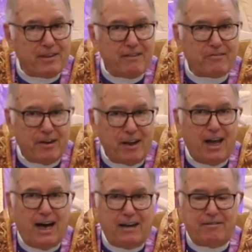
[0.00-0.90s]
this a
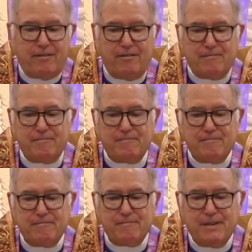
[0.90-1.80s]
lot.
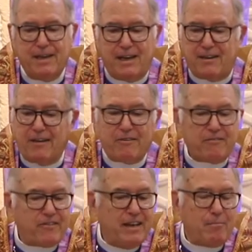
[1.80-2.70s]
It doesn't
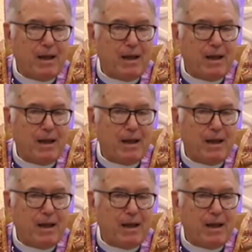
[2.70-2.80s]
seem